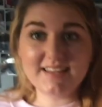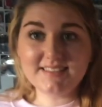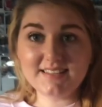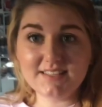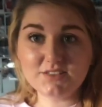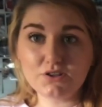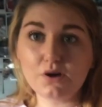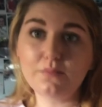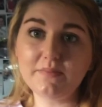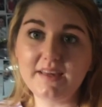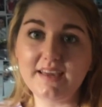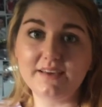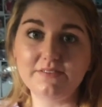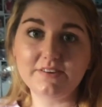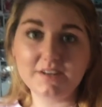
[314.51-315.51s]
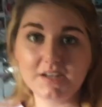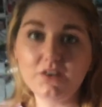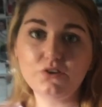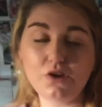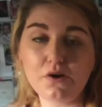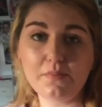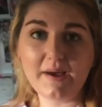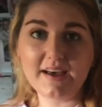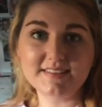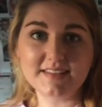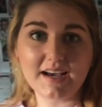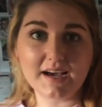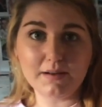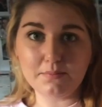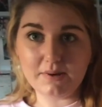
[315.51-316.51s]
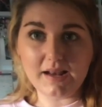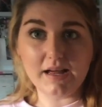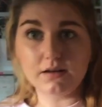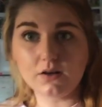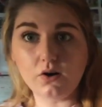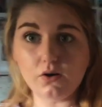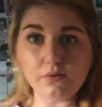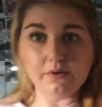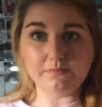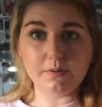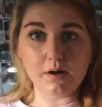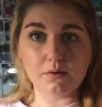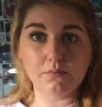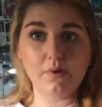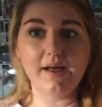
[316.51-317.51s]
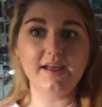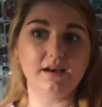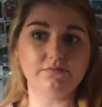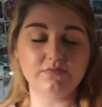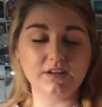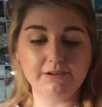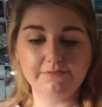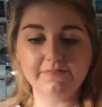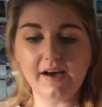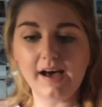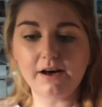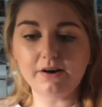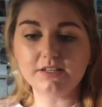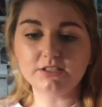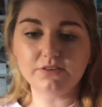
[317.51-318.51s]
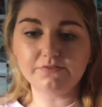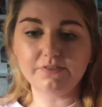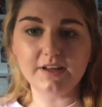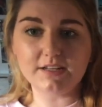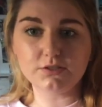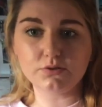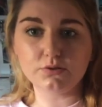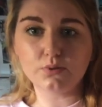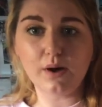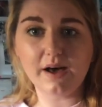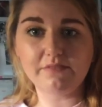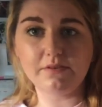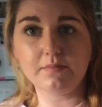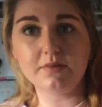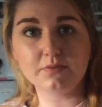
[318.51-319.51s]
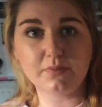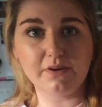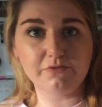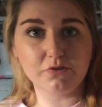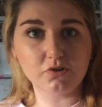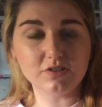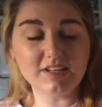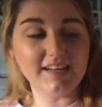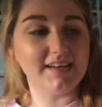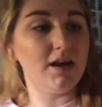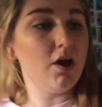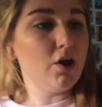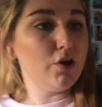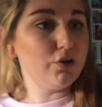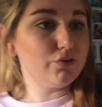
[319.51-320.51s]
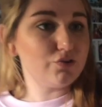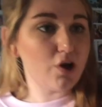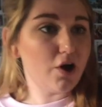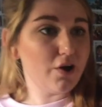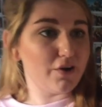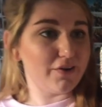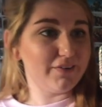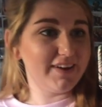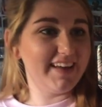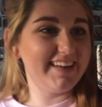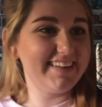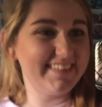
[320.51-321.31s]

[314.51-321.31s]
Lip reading: This is not me. If I didn't know better, I'd be like, oh, I've put on weight, I'm really fat, I don't fit into a 12, I must be a 14. No.